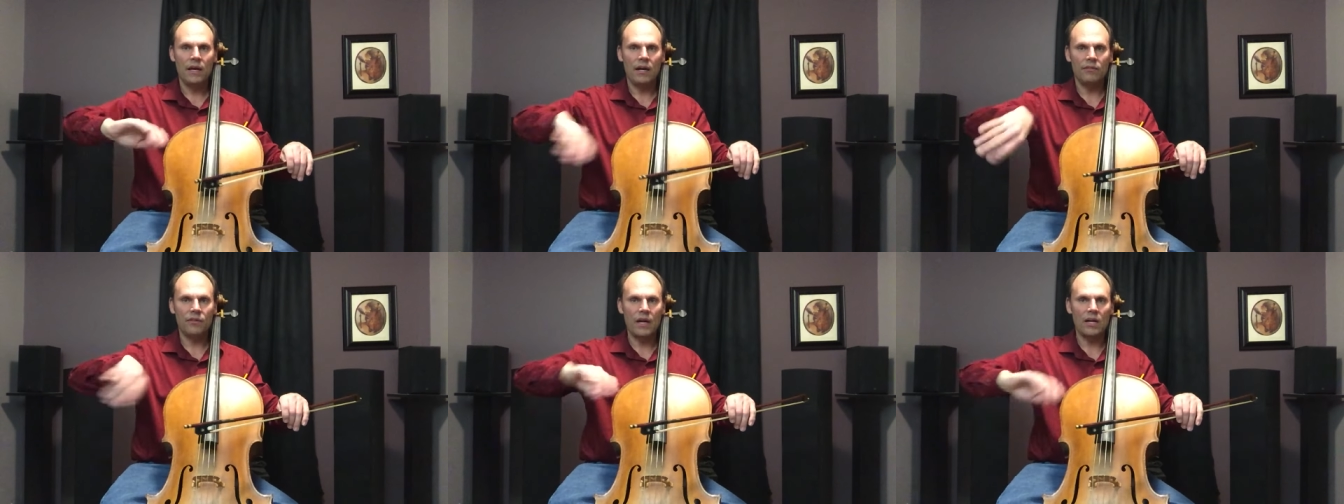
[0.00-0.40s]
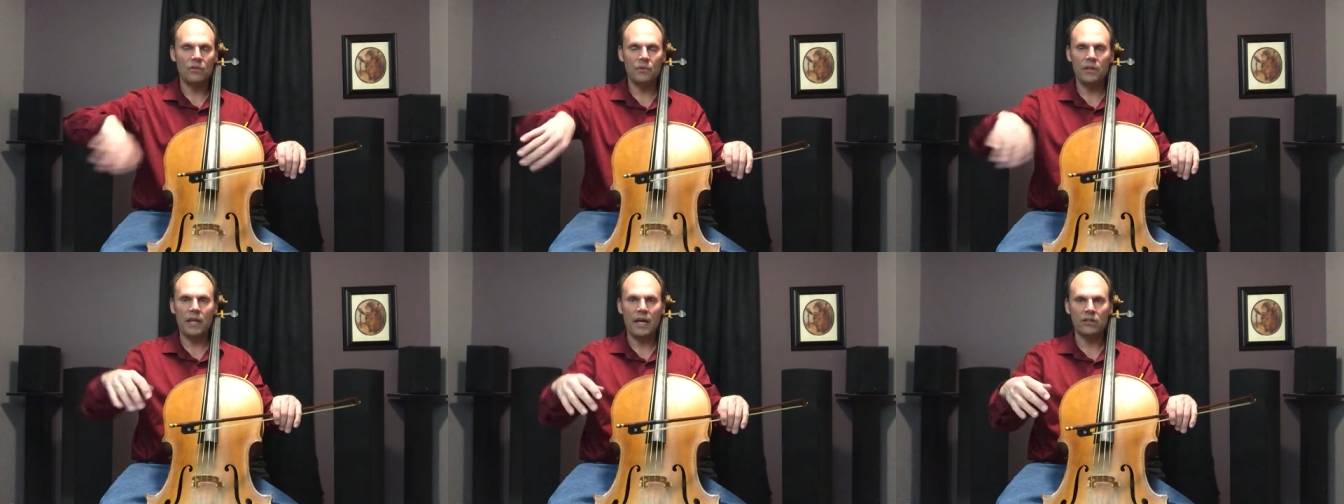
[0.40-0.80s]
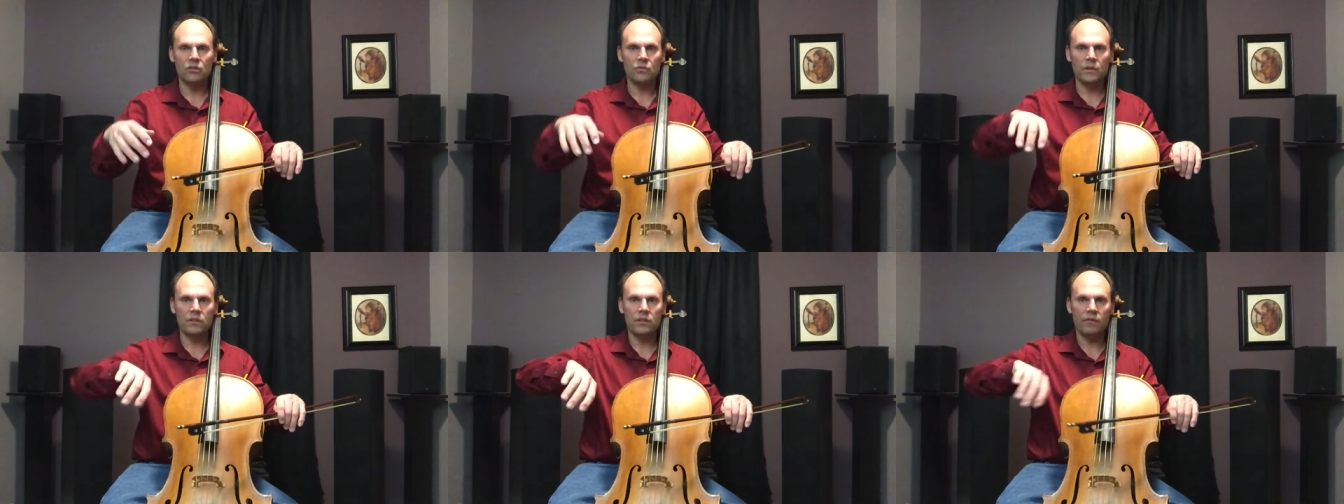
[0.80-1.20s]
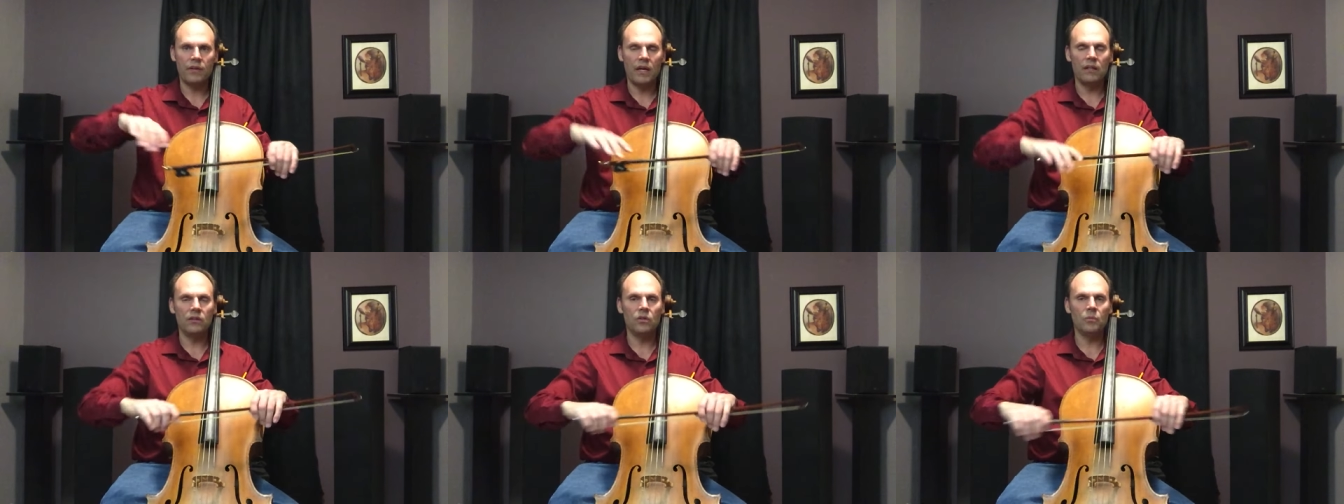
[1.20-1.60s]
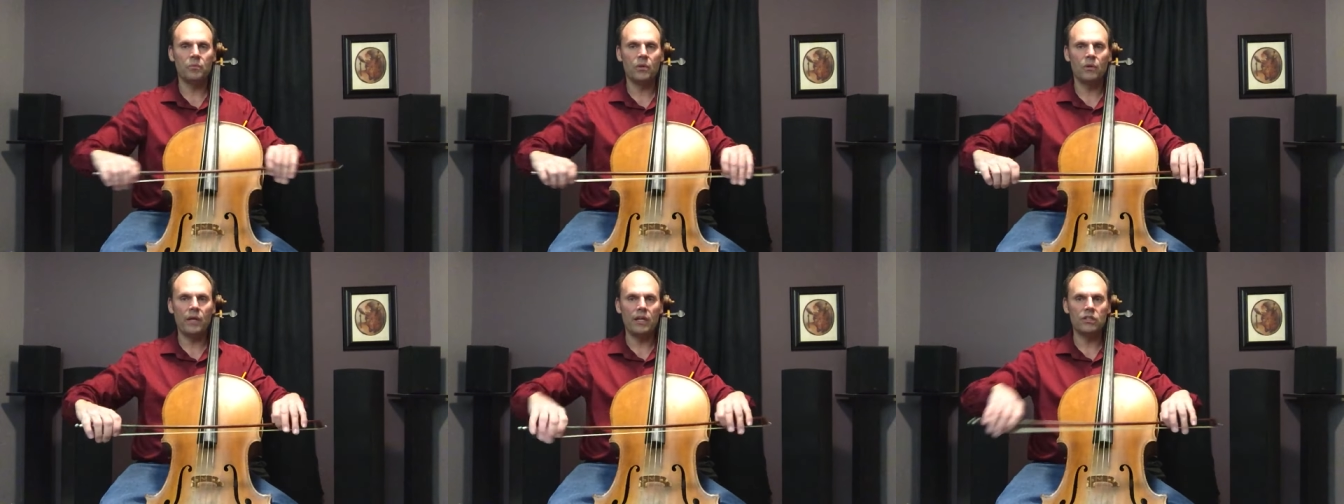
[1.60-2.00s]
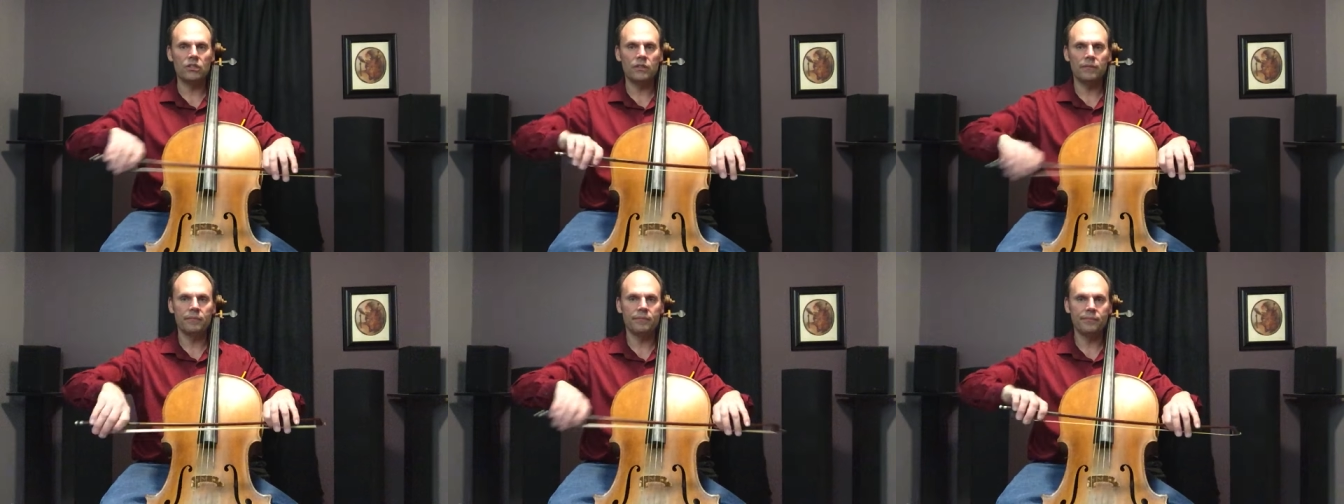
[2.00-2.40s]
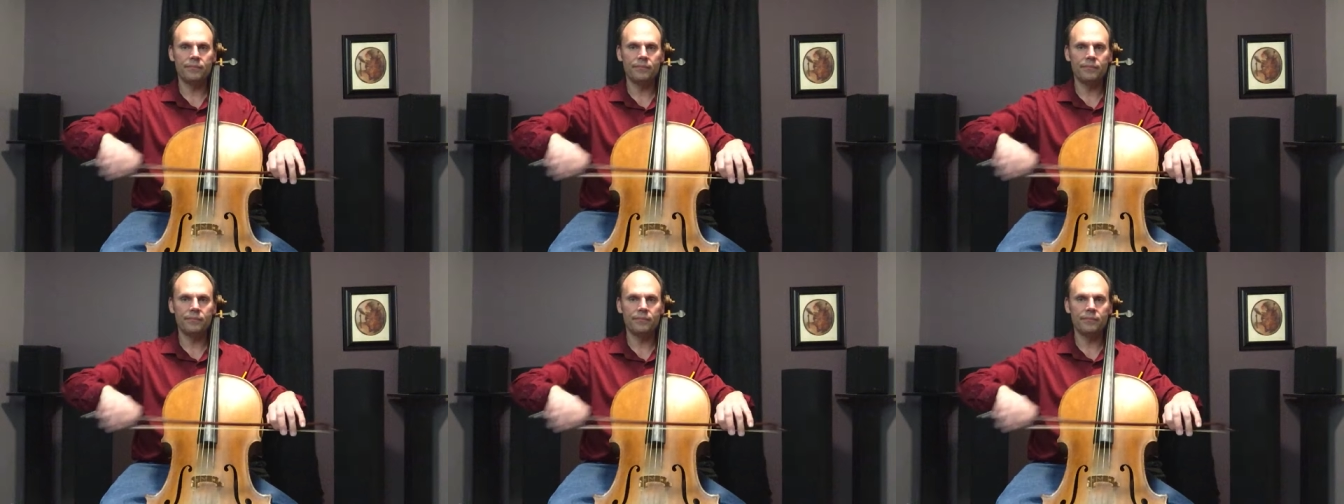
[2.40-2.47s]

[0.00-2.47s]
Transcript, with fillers: I've got a relaxed wrist. I've got a little pronation.